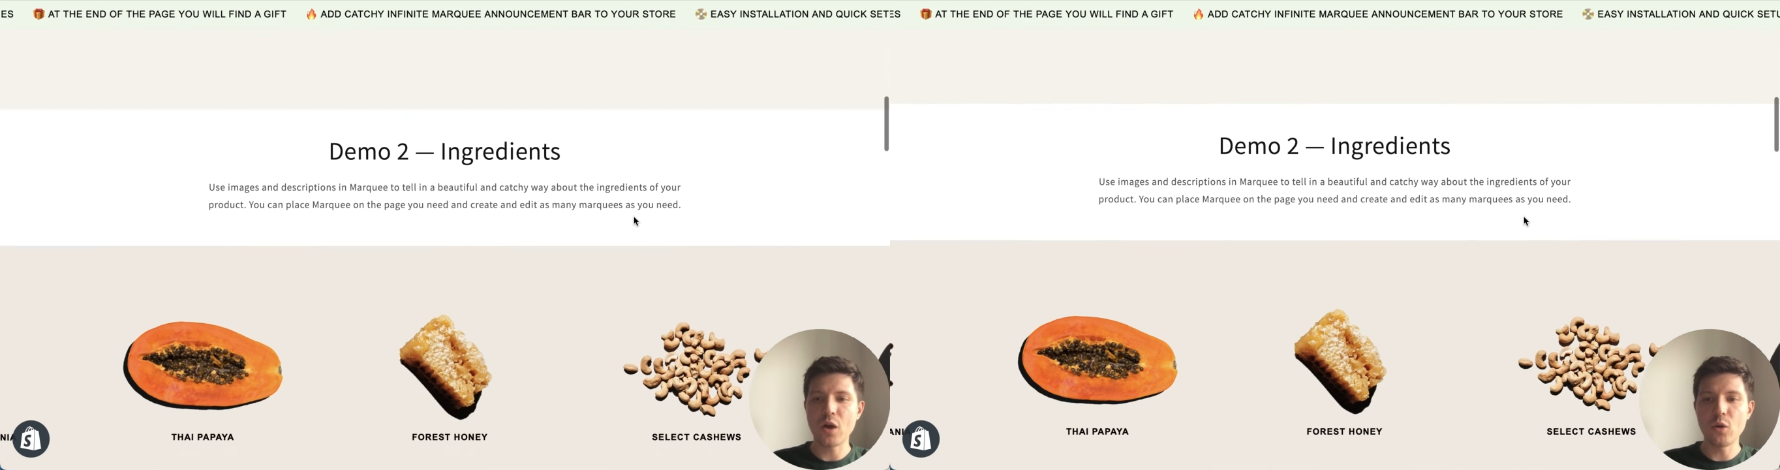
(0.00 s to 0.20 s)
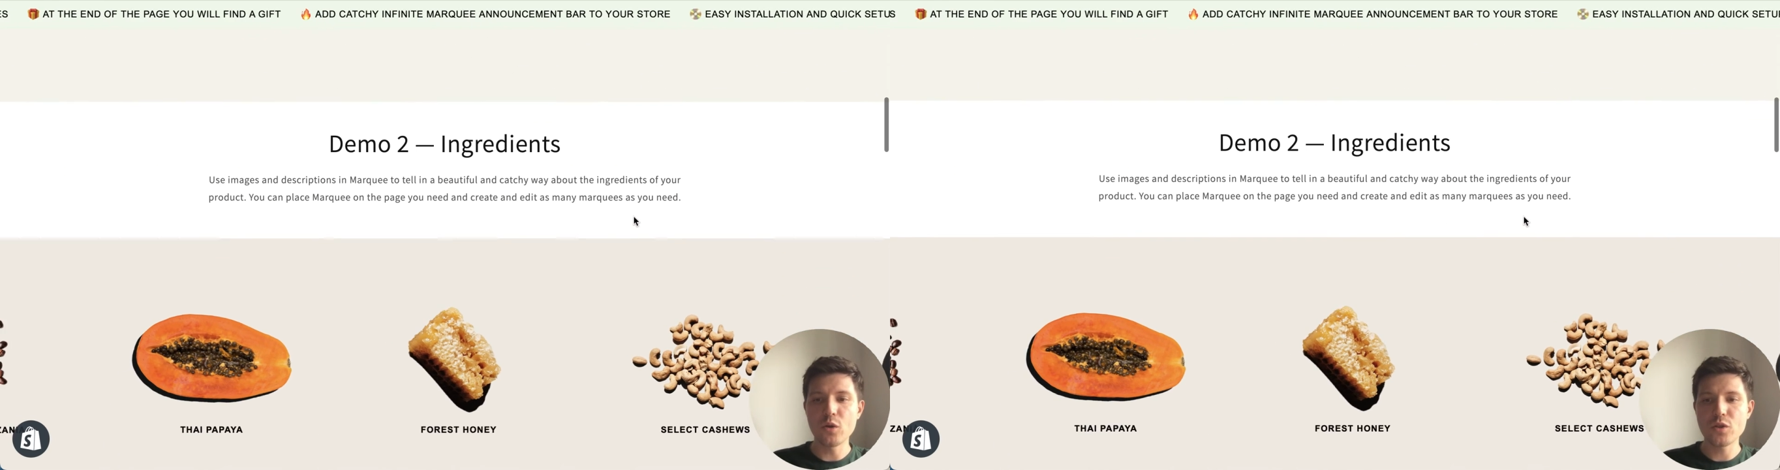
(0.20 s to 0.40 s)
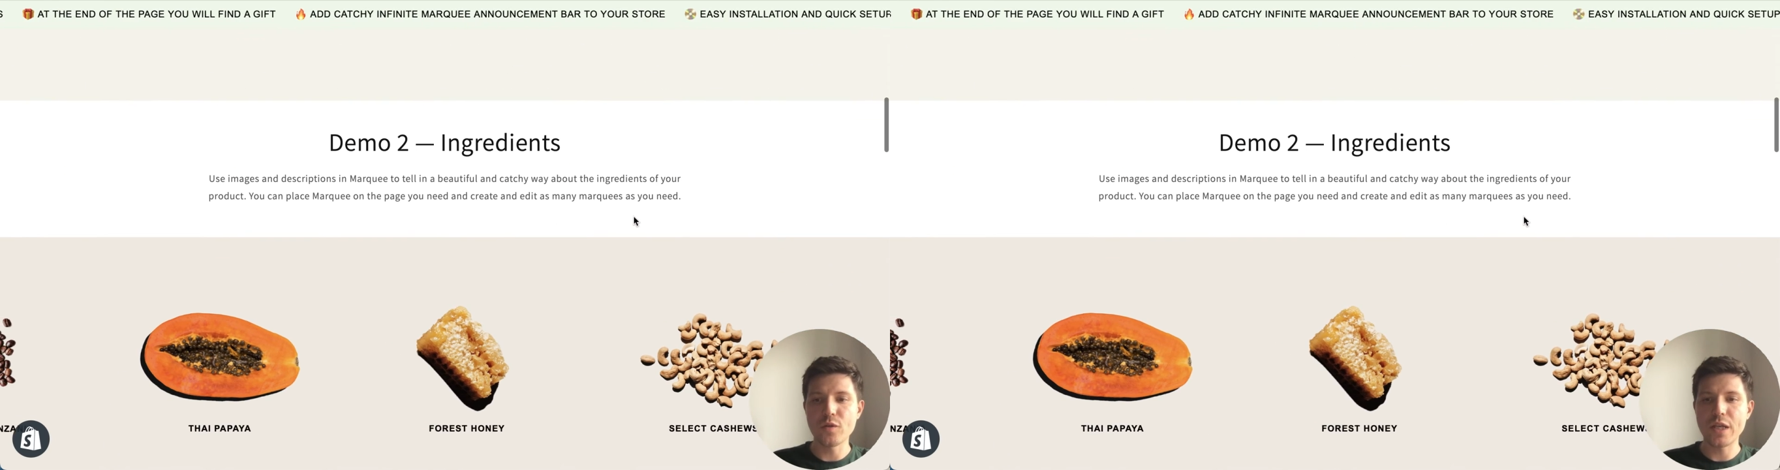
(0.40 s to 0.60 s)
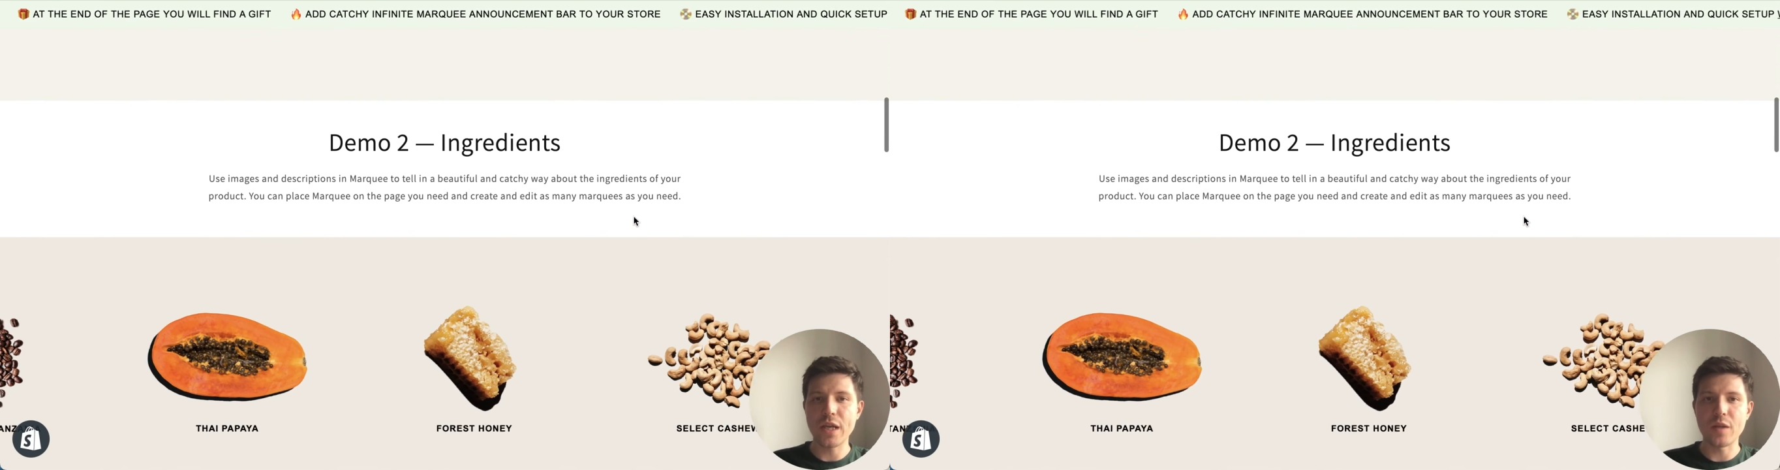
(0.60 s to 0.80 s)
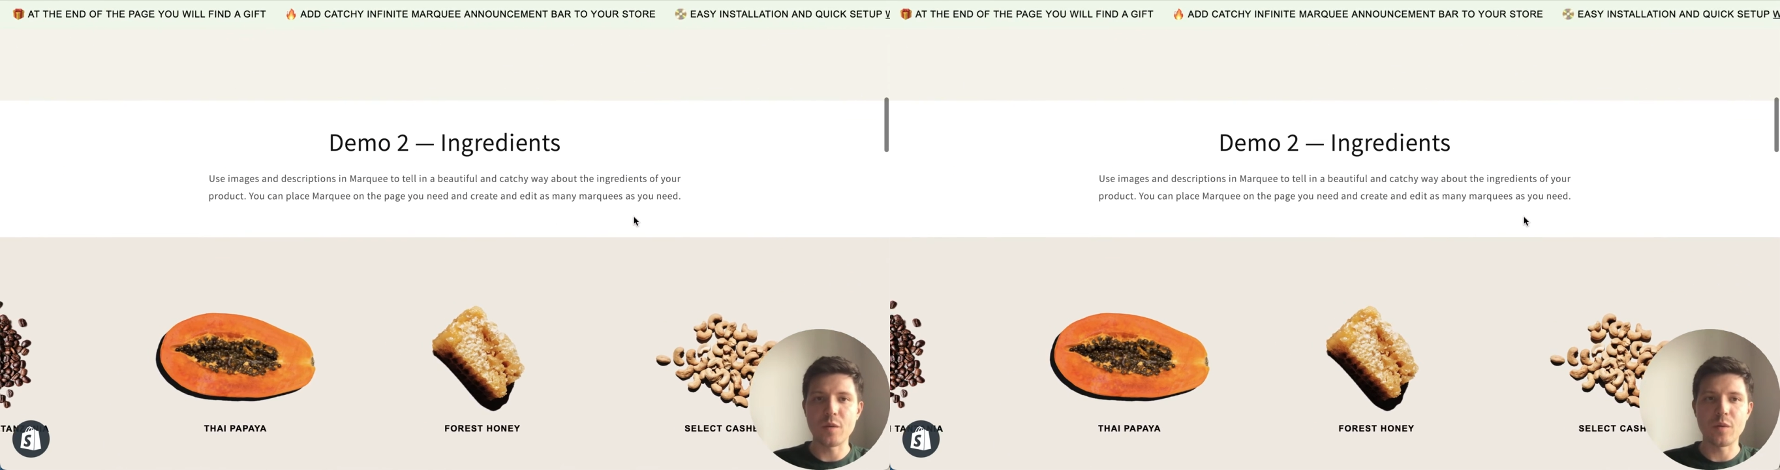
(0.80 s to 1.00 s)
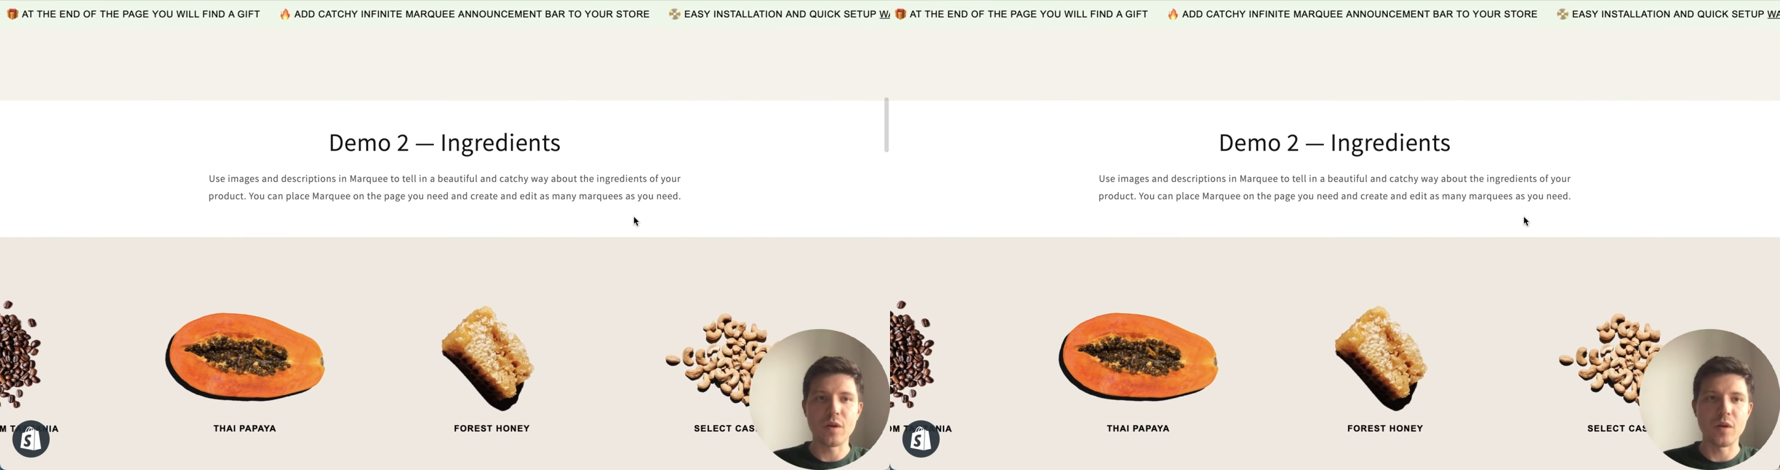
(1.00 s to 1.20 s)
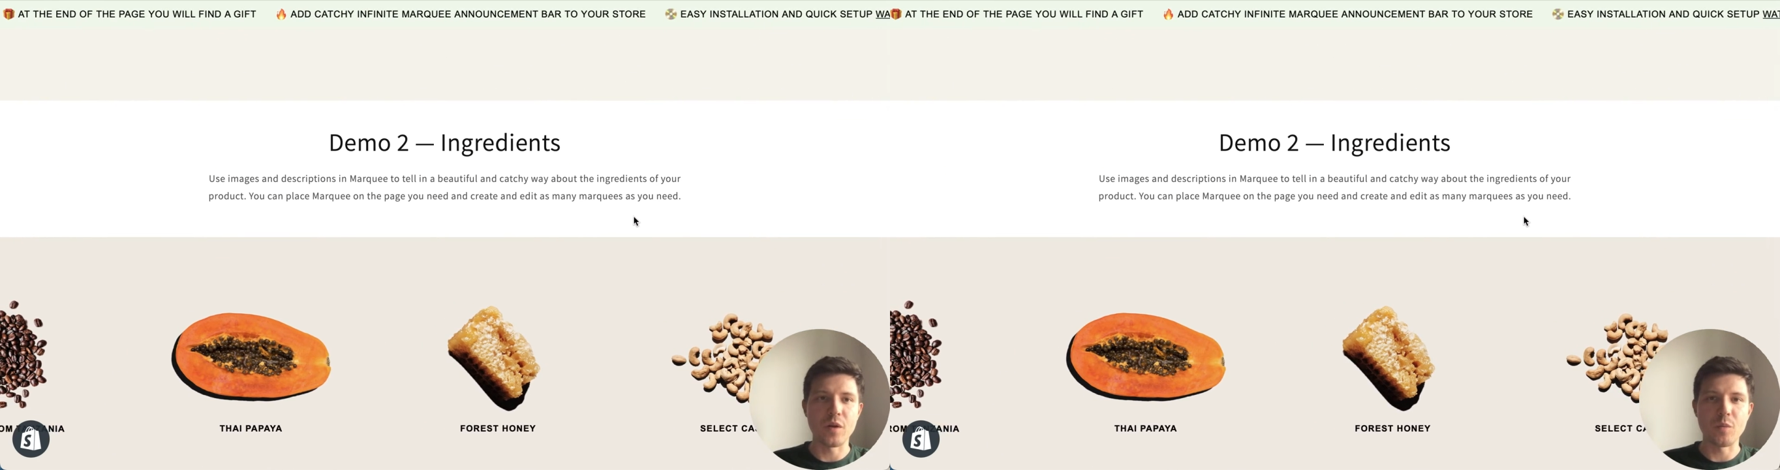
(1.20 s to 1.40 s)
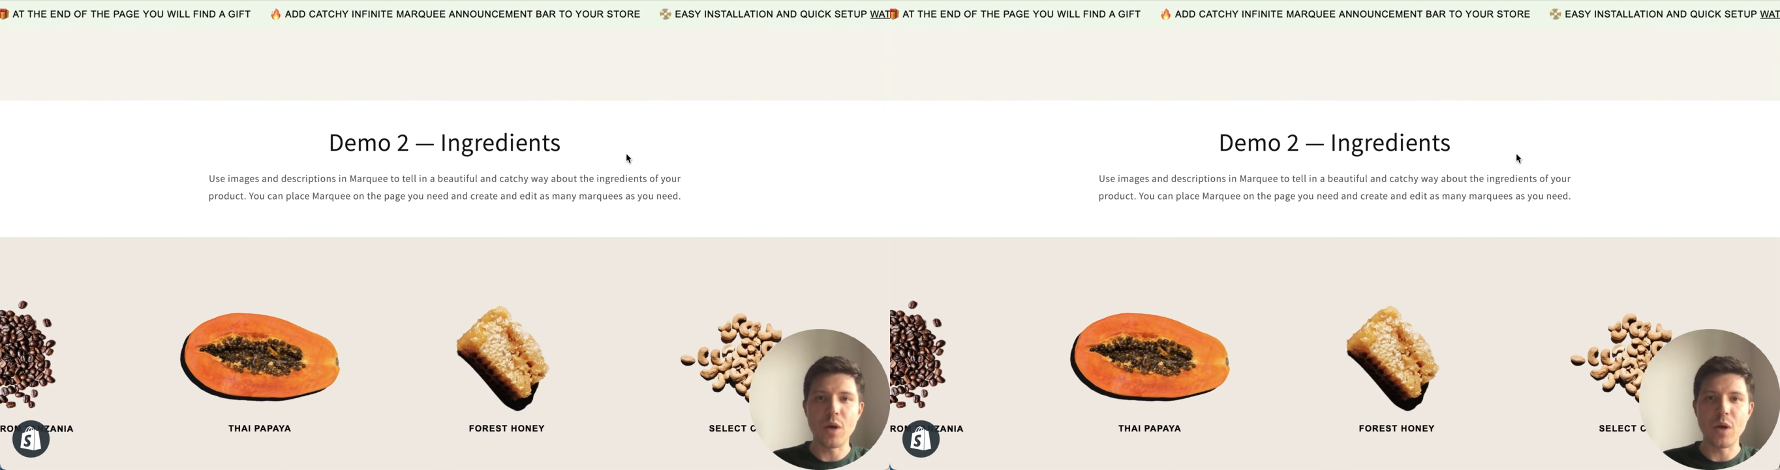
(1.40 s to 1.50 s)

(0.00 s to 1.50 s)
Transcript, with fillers: Also, we can uh,